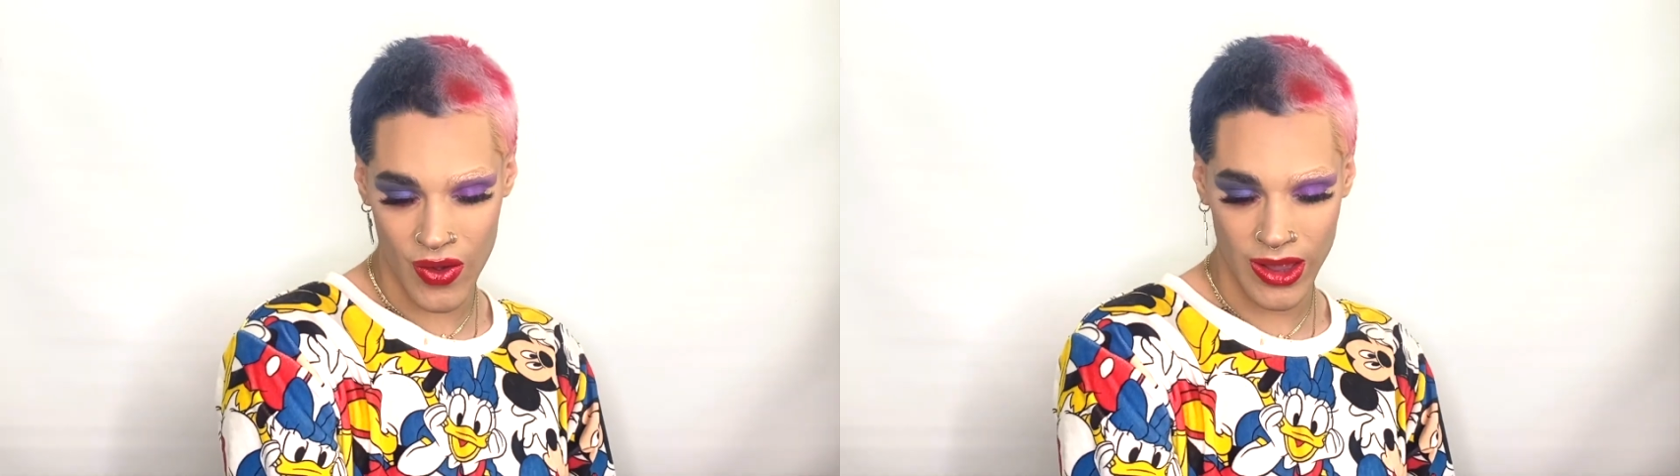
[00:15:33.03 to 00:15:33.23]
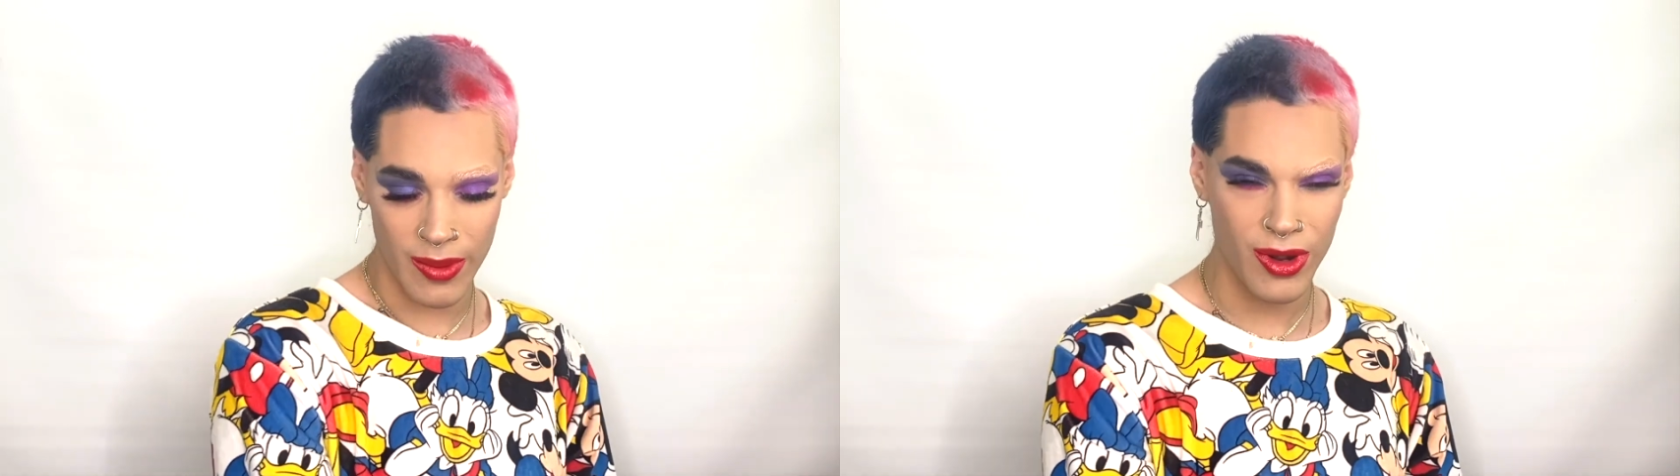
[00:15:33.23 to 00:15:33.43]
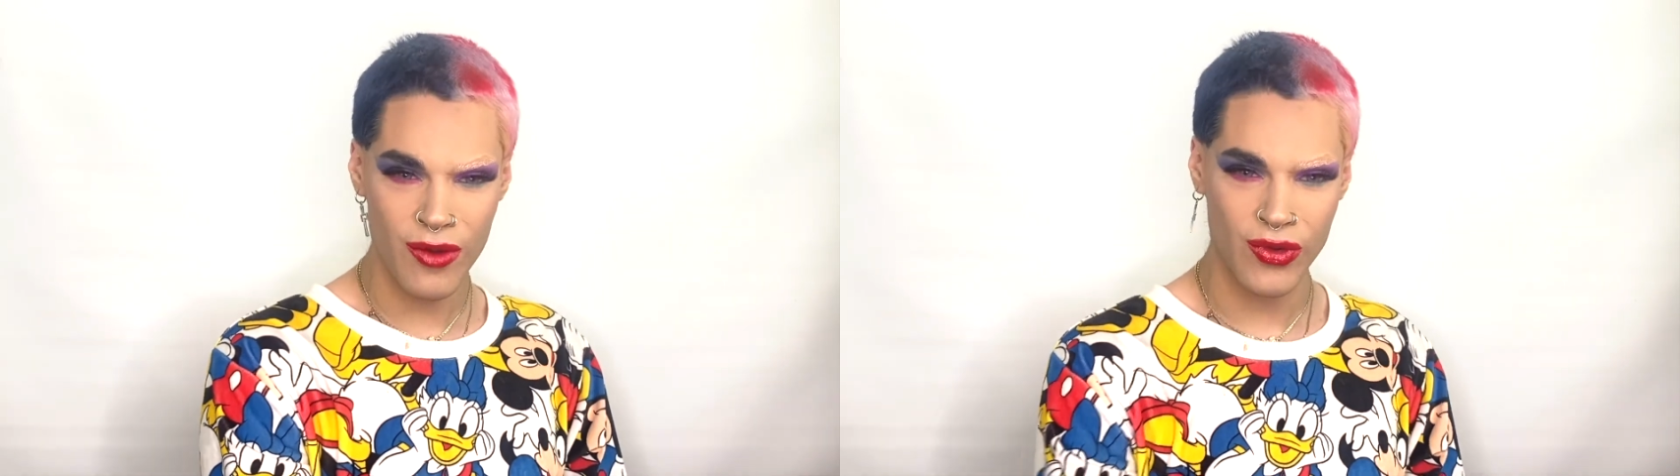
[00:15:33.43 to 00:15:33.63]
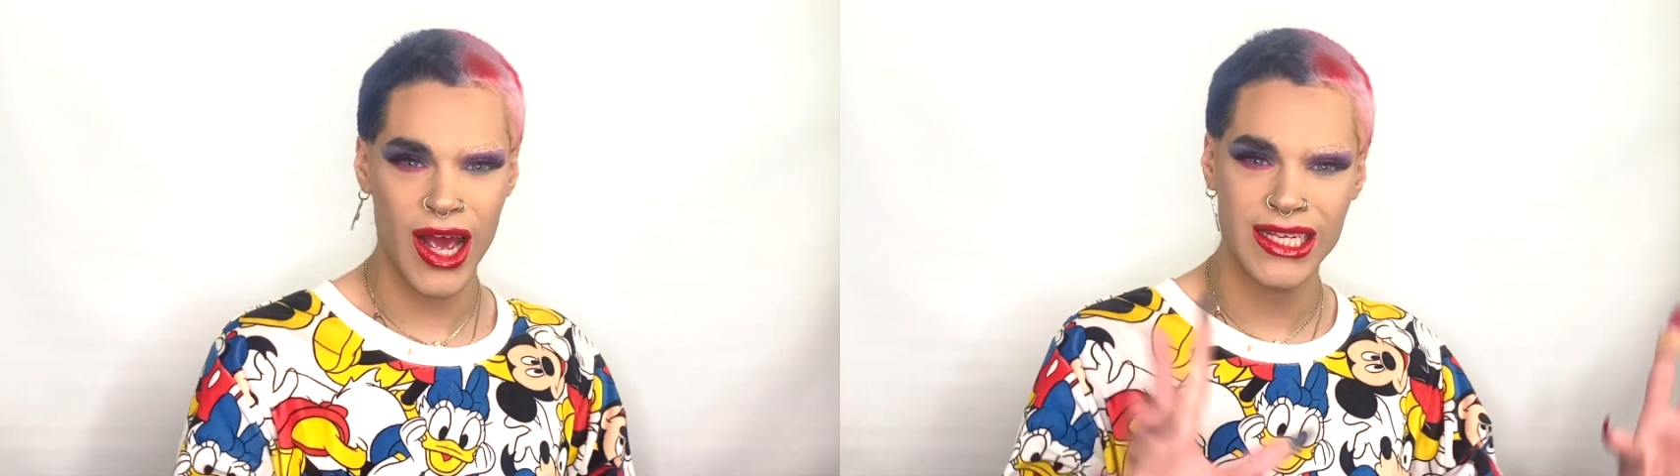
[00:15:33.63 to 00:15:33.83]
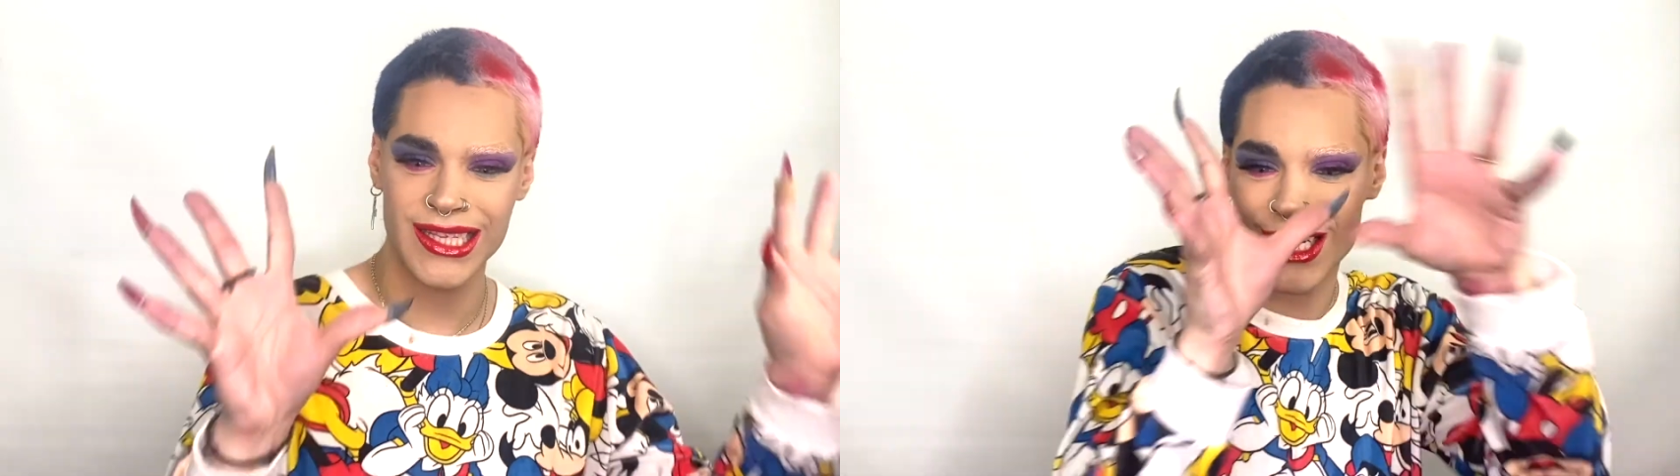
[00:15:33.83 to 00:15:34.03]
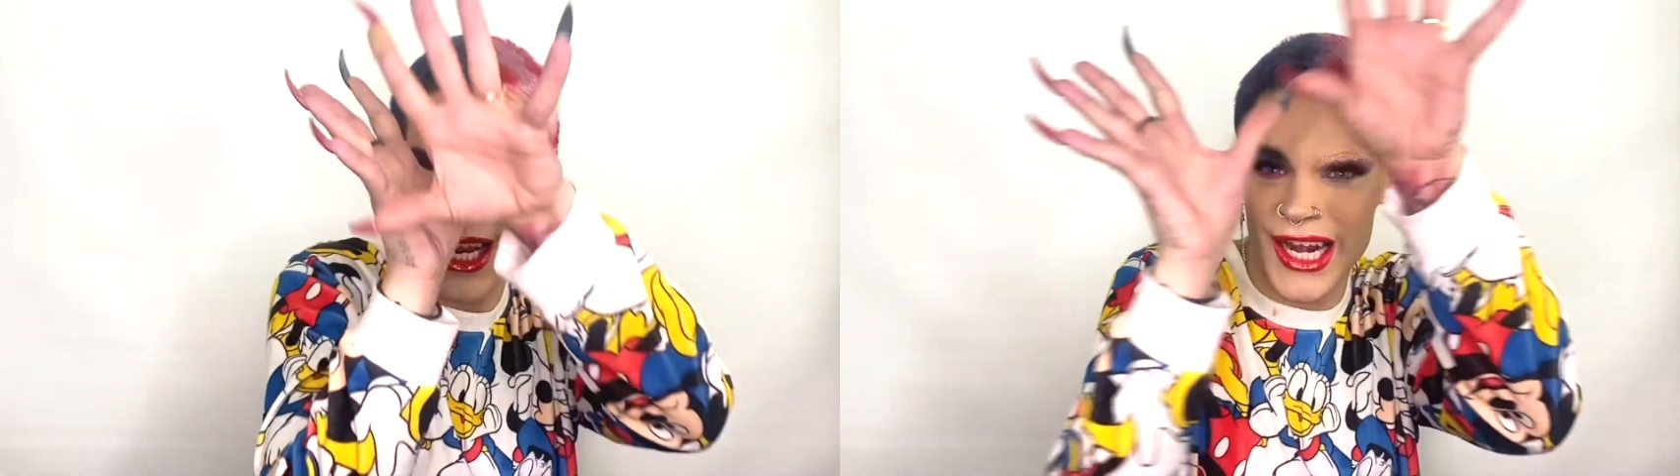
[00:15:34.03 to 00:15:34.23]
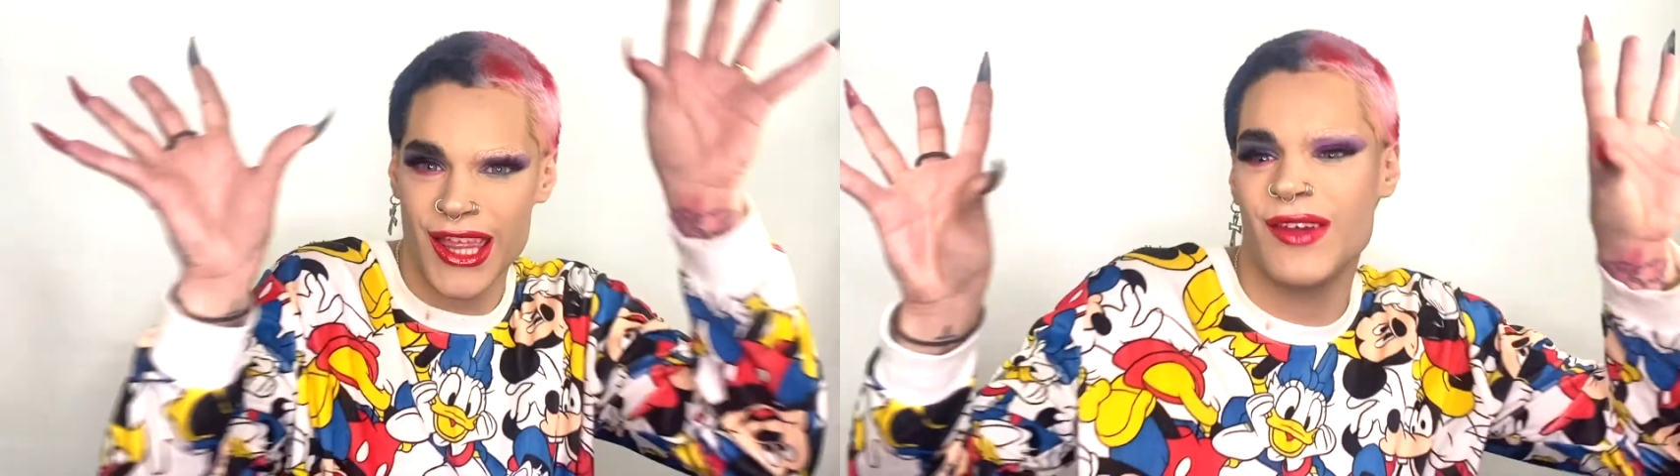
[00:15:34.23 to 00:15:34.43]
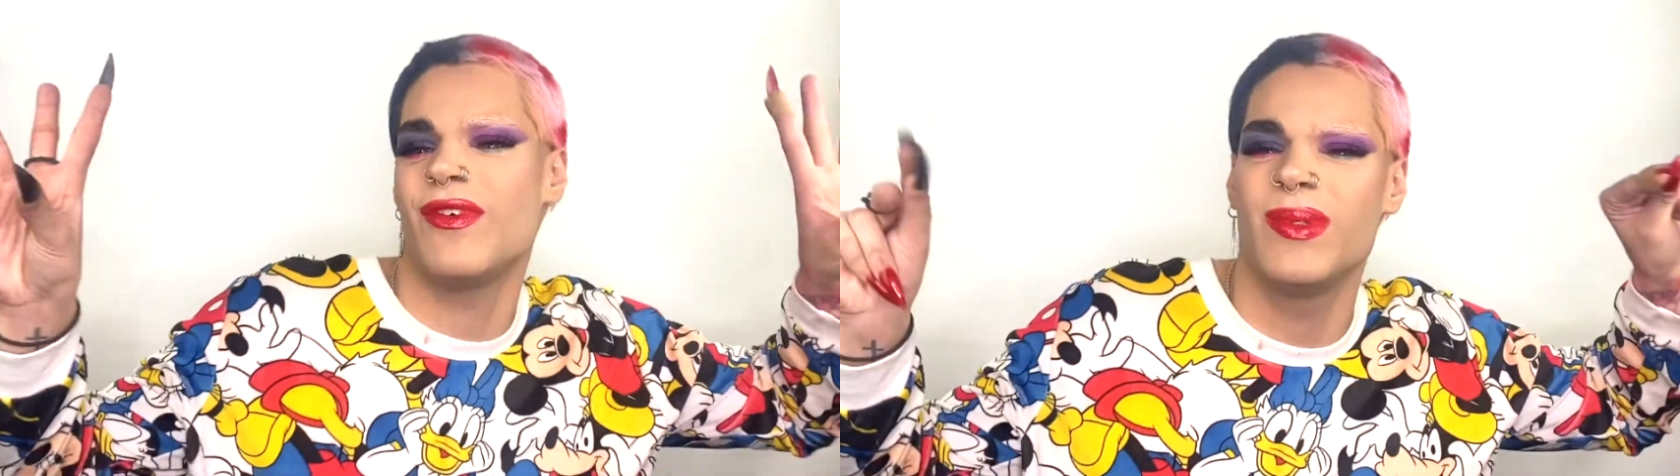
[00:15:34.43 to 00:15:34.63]
let me know if you guys learned
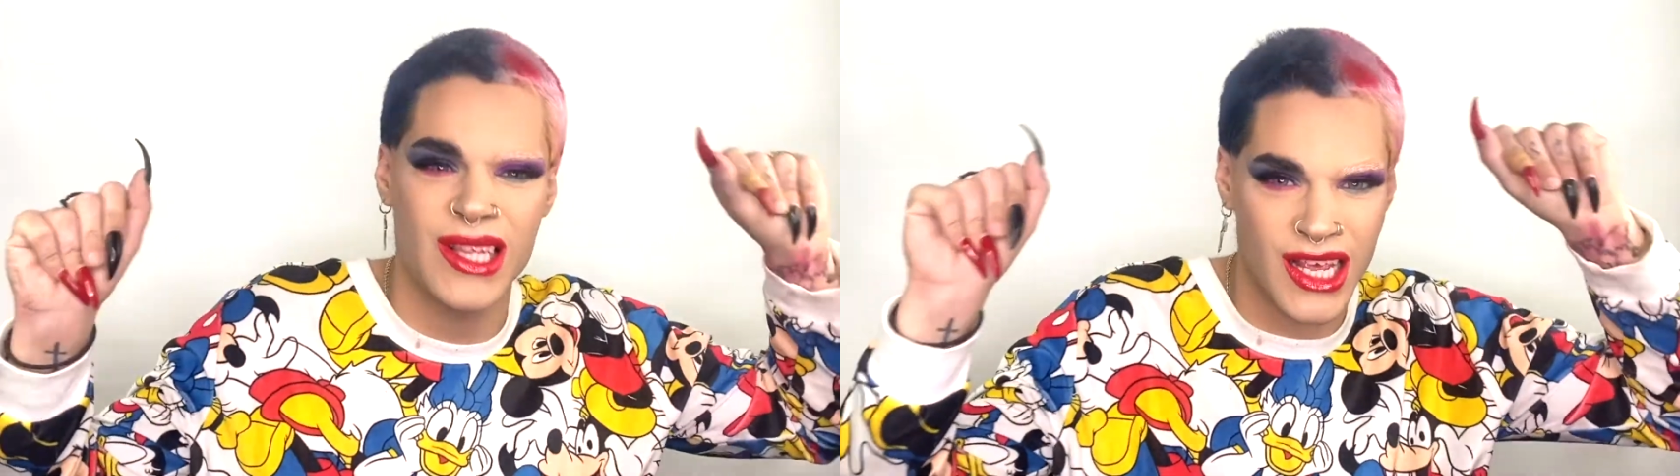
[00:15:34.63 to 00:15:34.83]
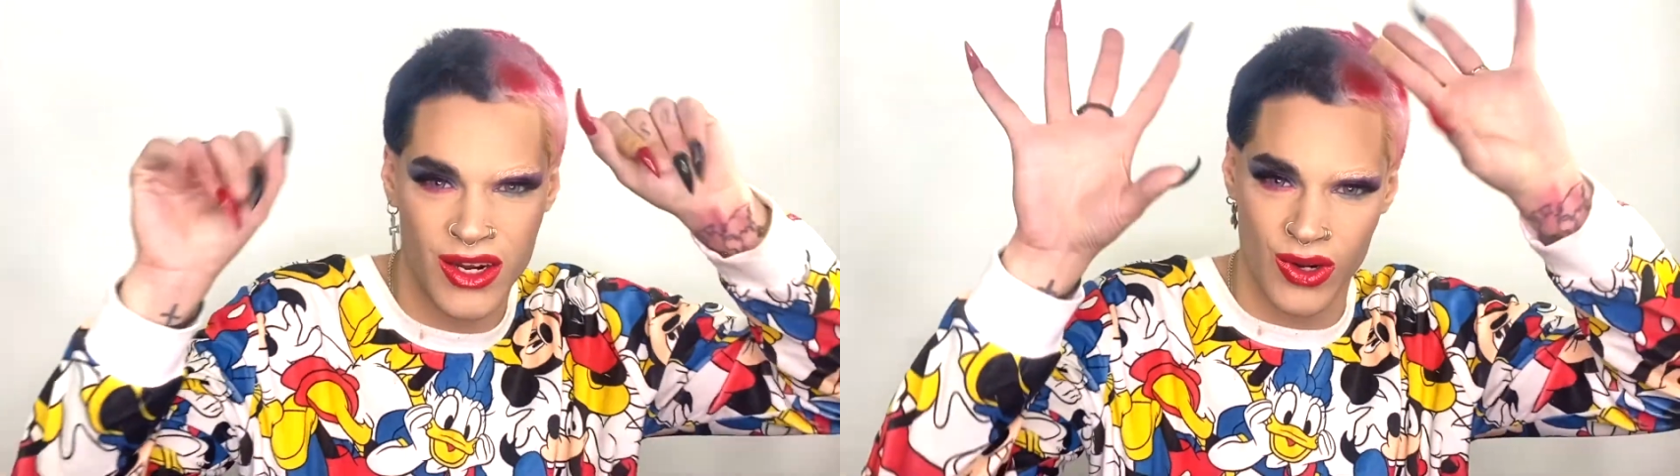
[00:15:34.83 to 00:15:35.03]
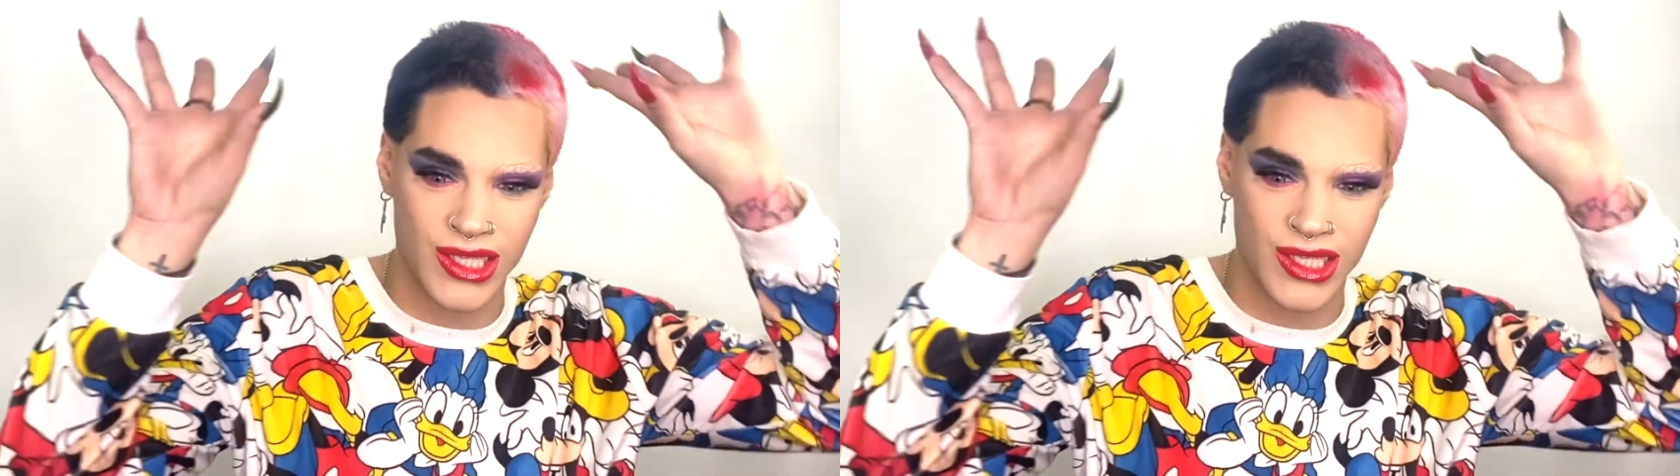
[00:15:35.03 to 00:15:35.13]
anything from this like crazy